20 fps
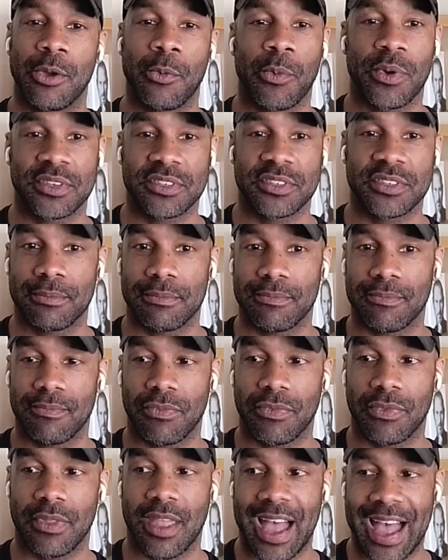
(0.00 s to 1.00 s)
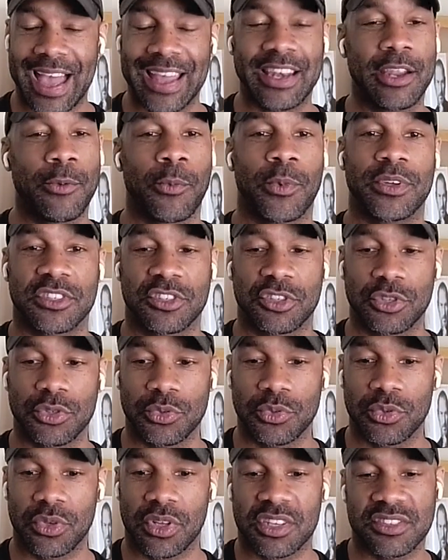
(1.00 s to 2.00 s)
wasn't, I didn't want
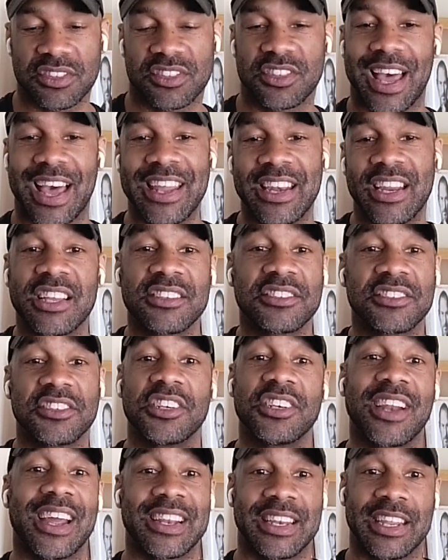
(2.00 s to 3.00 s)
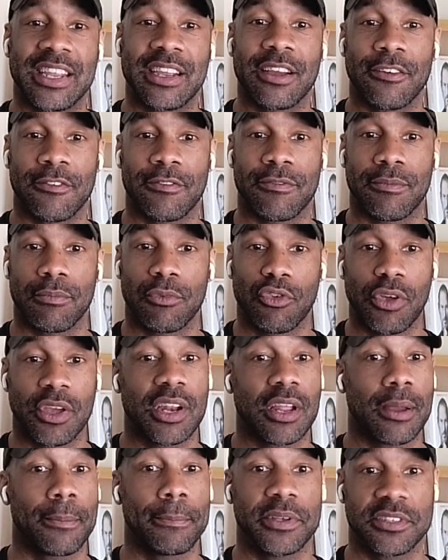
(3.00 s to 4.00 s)
to, I didn't consider the idea of
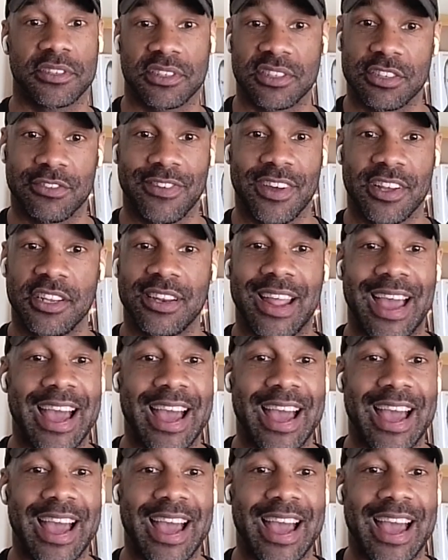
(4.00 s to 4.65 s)
creating a business around it.